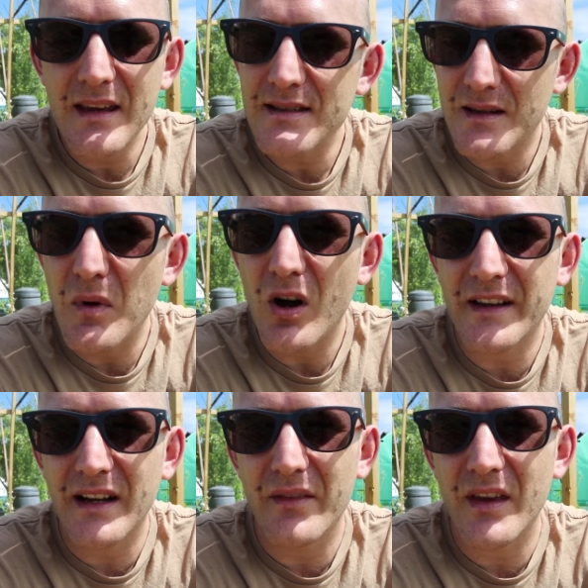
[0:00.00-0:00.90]
is a
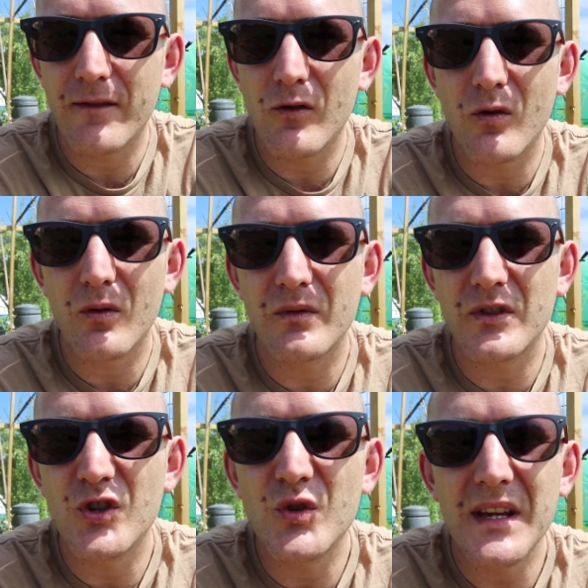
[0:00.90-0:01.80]
market out there for
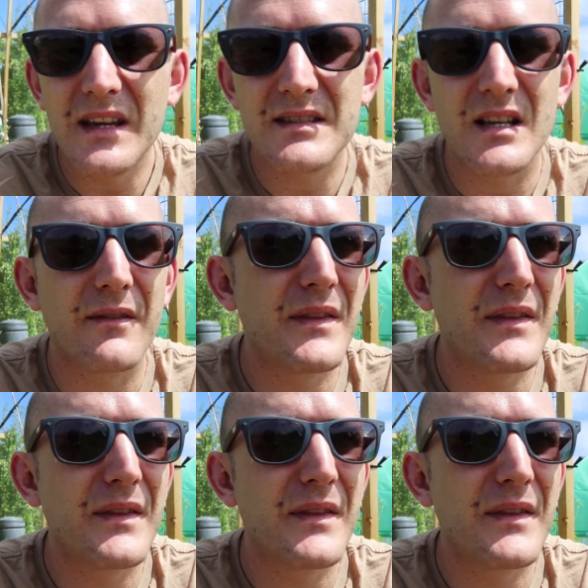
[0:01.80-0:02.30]
unique stuff,